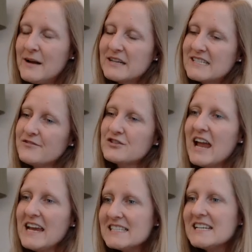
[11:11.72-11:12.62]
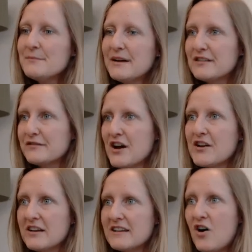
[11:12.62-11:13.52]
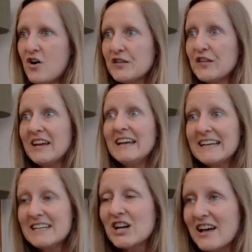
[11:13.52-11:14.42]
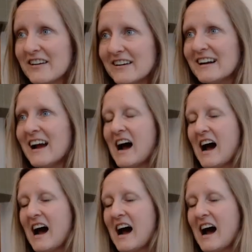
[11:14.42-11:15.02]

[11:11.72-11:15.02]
because after 18 months of not all seeing each other,